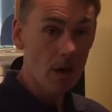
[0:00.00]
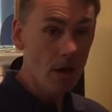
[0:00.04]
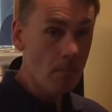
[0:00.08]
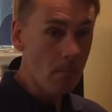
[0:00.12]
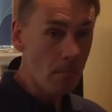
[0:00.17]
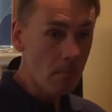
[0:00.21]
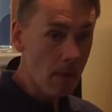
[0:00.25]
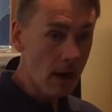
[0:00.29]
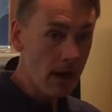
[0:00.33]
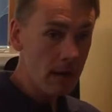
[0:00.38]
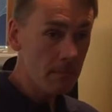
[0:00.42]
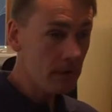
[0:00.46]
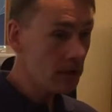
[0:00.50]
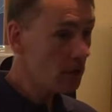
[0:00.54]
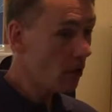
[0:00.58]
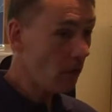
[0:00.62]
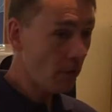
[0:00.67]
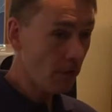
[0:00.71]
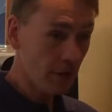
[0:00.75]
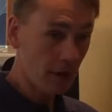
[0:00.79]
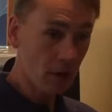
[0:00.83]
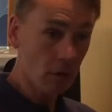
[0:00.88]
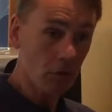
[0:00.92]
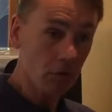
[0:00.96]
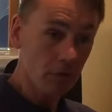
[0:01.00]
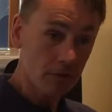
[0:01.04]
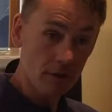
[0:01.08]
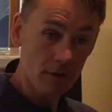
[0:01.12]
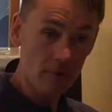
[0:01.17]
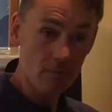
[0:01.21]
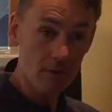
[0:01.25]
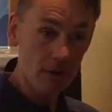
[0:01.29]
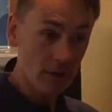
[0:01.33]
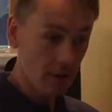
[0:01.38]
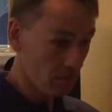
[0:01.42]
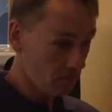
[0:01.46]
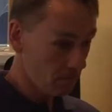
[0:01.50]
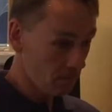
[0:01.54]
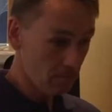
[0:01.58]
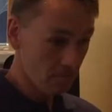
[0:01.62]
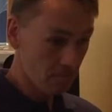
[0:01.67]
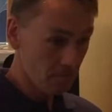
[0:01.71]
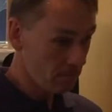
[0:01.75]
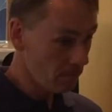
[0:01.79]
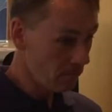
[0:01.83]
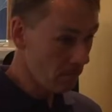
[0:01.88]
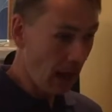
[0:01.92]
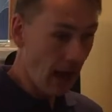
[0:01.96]
Maybe not the ultimate
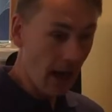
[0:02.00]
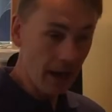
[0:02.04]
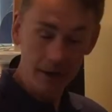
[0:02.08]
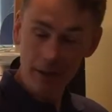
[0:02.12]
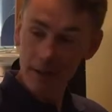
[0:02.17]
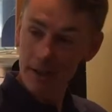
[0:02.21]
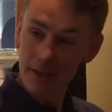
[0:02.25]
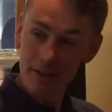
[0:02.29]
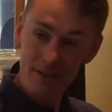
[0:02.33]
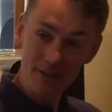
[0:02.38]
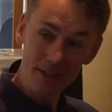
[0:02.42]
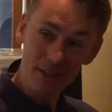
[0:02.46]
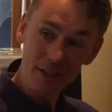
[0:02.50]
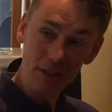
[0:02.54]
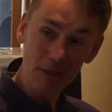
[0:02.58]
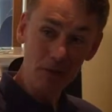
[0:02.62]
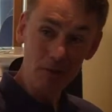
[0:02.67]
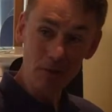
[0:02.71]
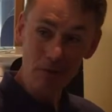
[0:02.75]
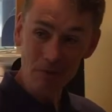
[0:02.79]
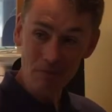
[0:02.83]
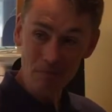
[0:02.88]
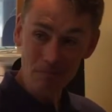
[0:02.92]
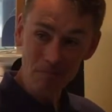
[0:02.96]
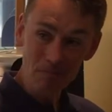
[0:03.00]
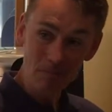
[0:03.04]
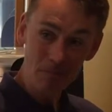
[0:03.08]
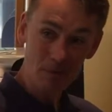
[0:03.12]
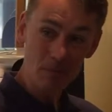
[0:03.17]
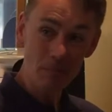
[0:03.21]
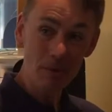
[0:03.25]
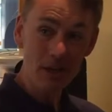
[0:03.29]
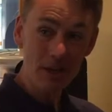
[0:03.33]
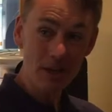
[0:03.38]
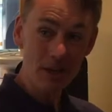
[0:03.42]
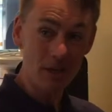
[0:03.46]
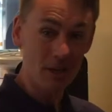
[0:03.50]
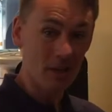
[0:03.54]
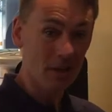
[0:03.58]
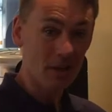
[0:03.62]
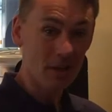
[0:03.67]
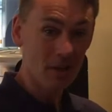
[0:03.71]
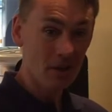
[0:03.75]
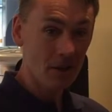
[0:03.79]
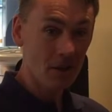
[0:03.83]
analytical speaker,